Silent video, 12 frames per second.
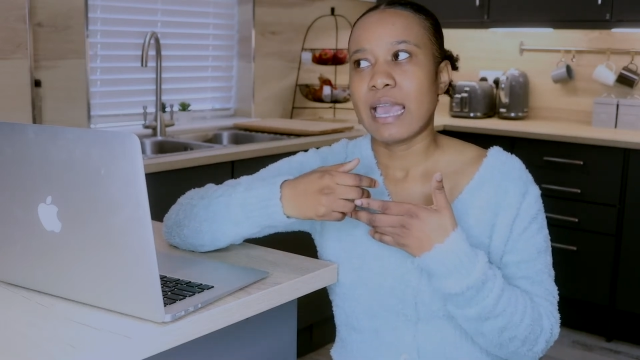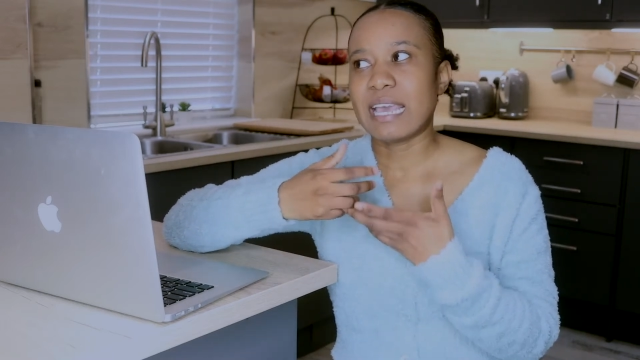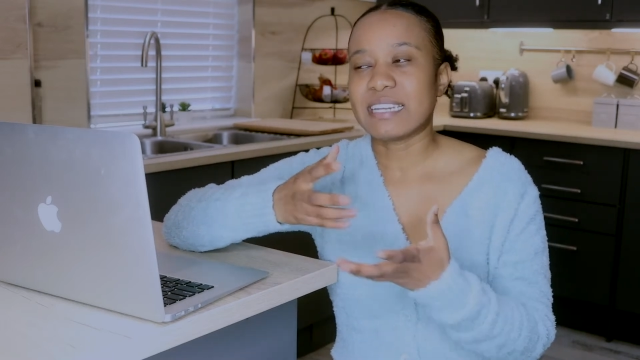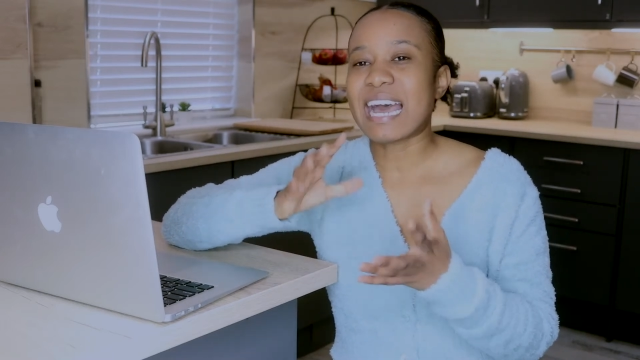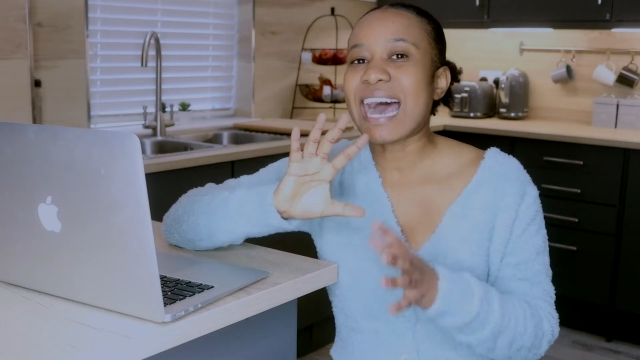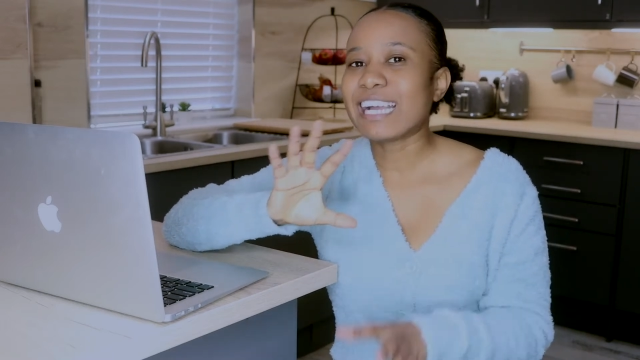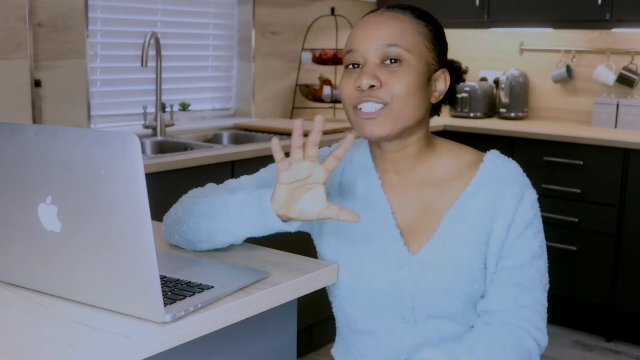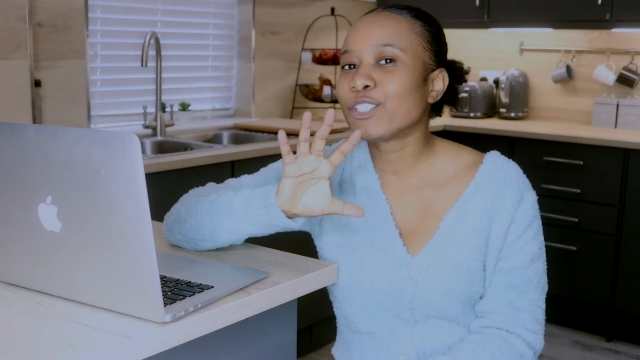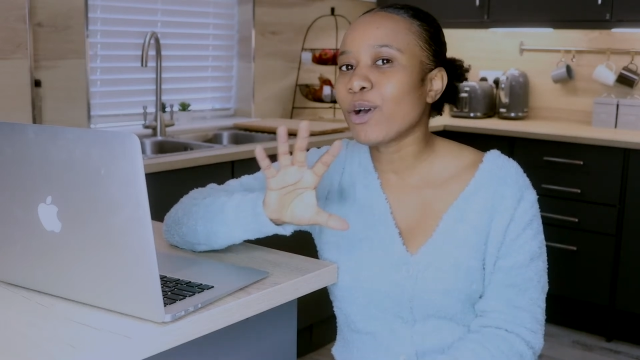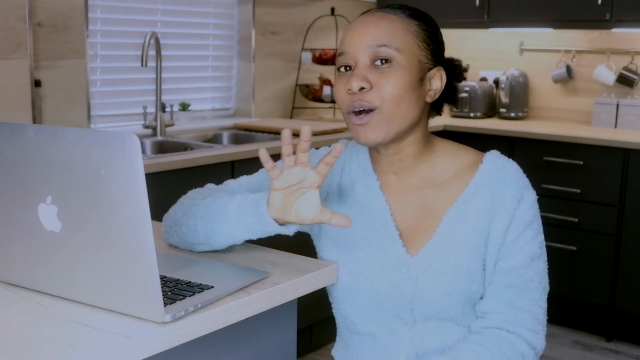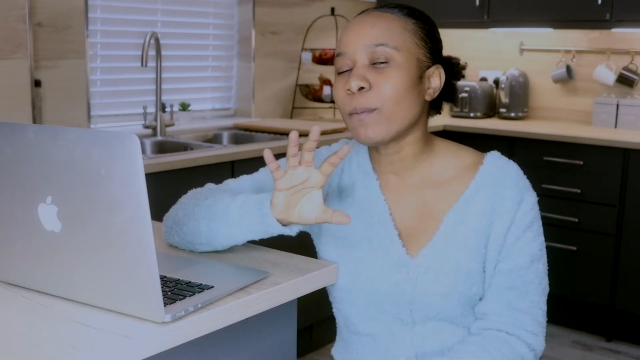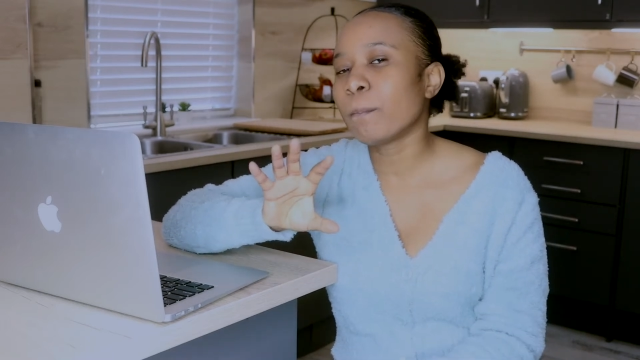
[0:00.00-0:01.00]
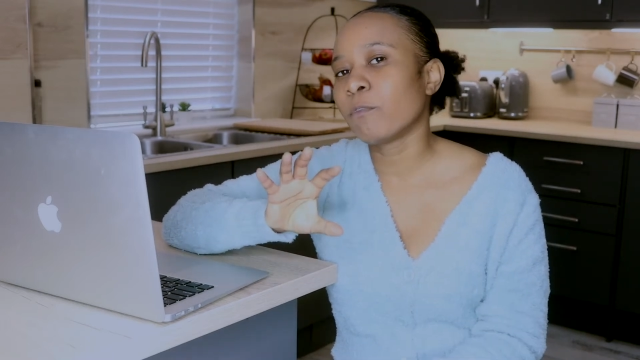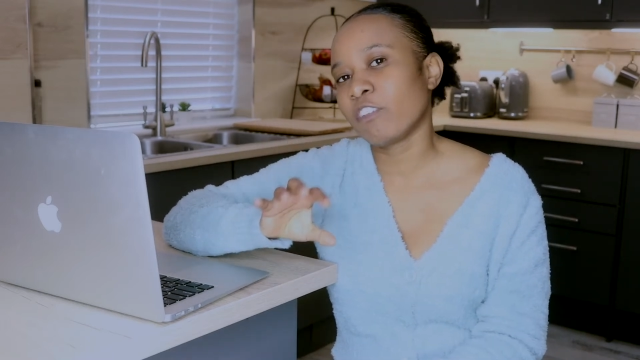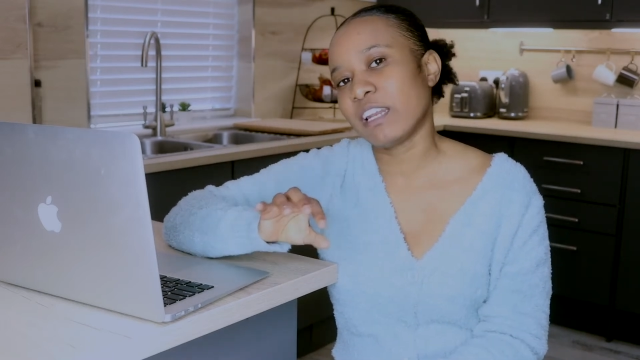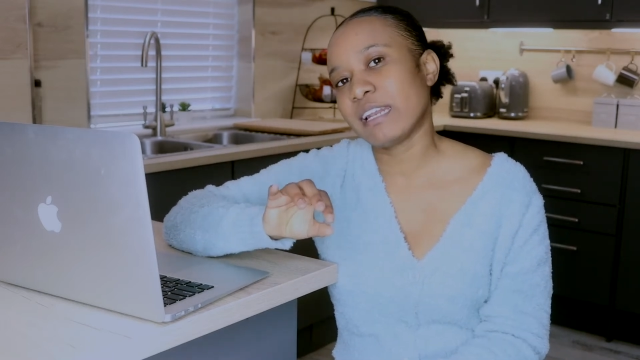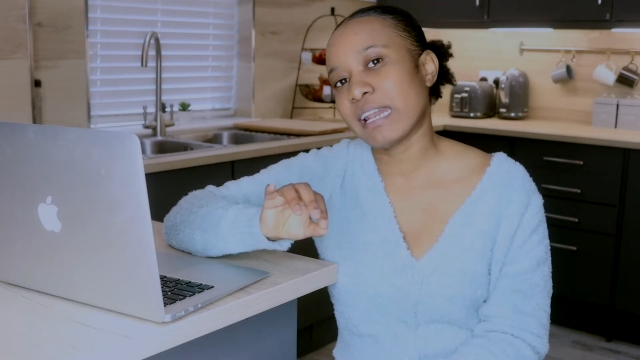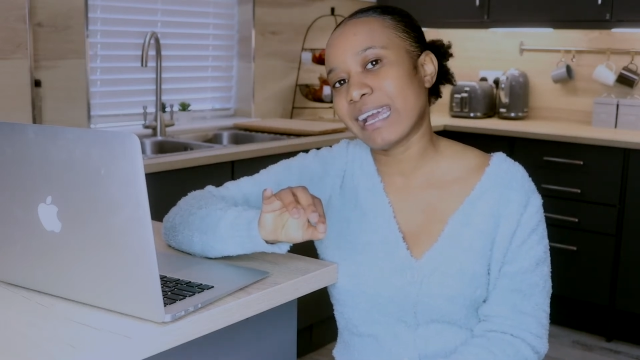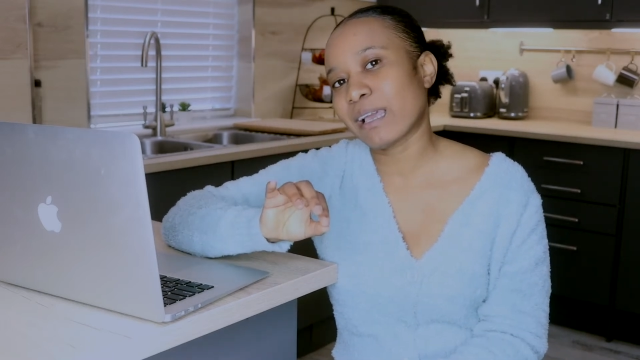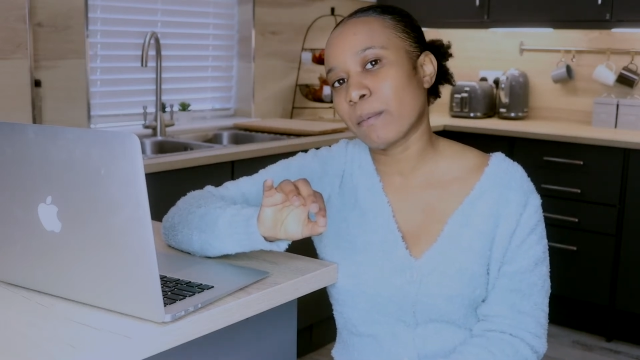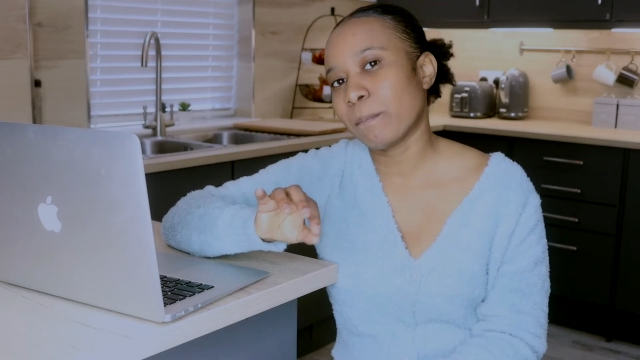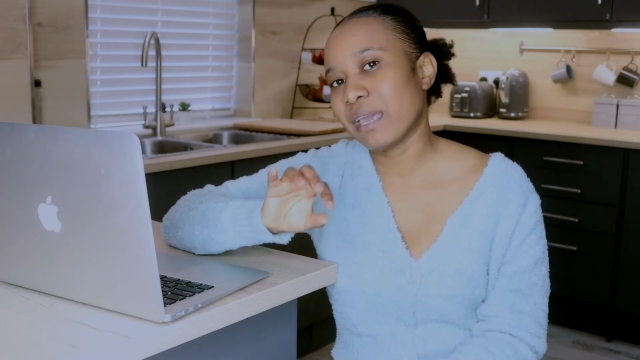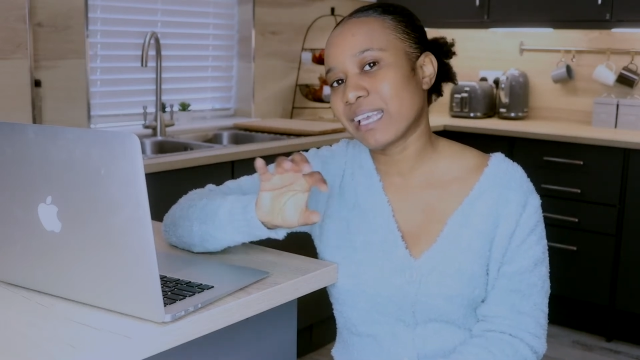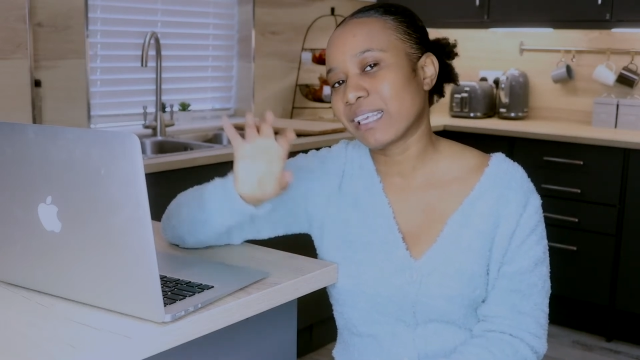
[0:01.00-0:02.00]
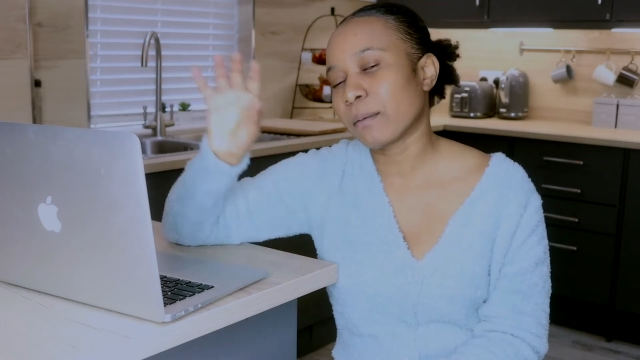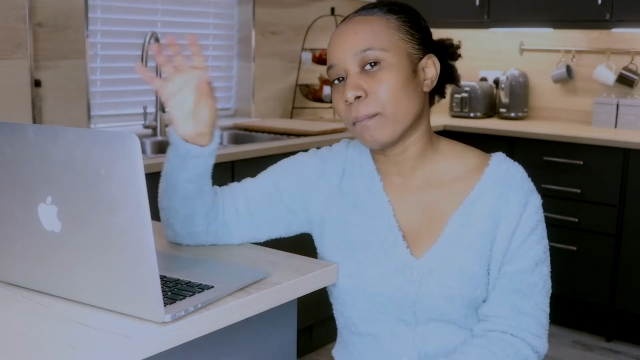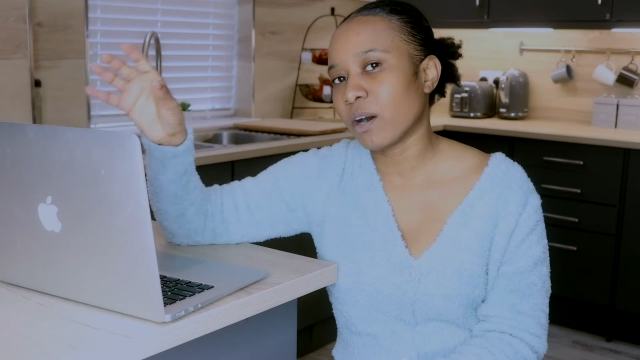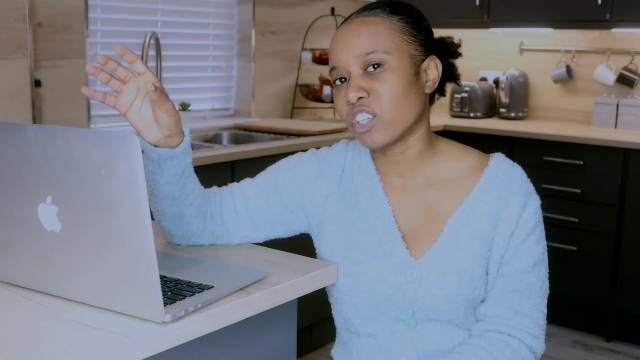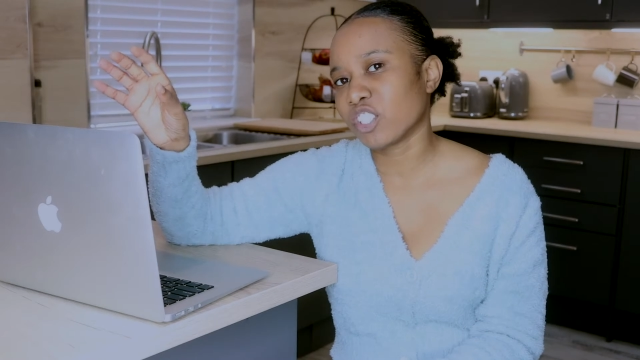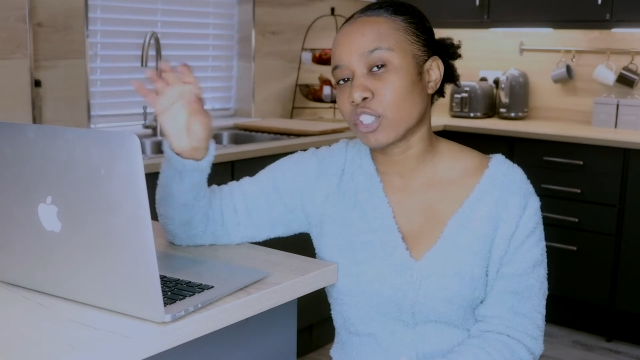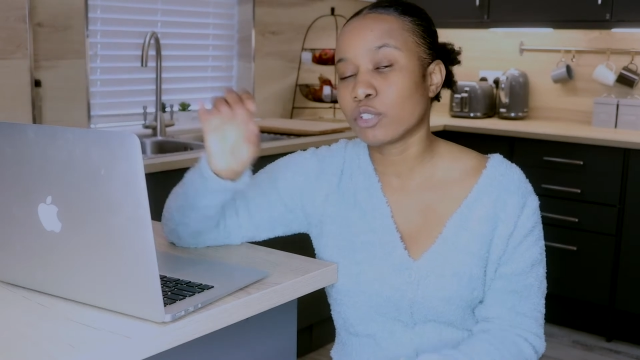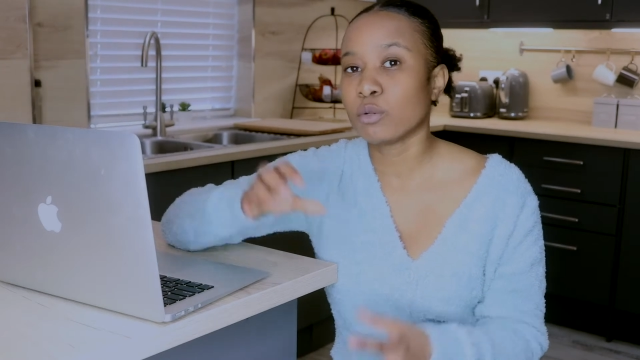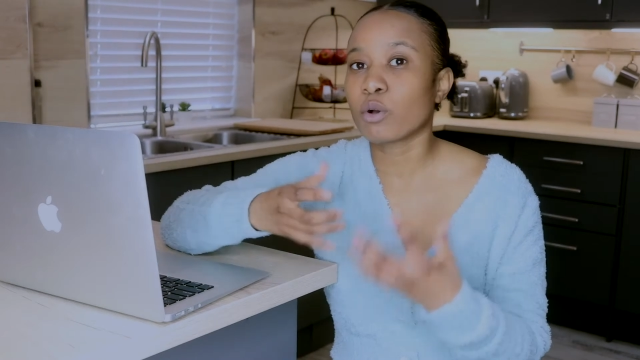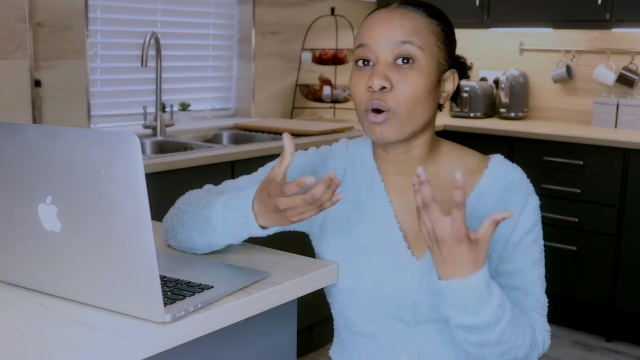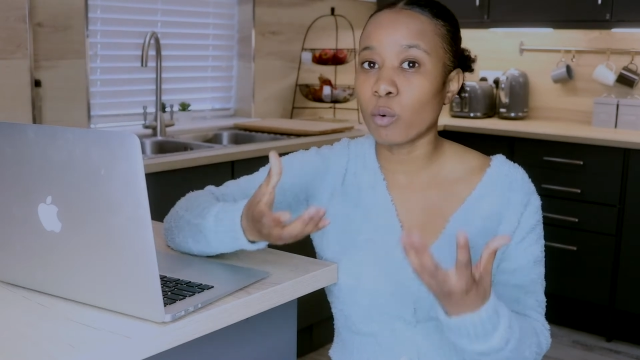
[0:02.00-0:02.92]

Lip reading: And I don't really like making modest look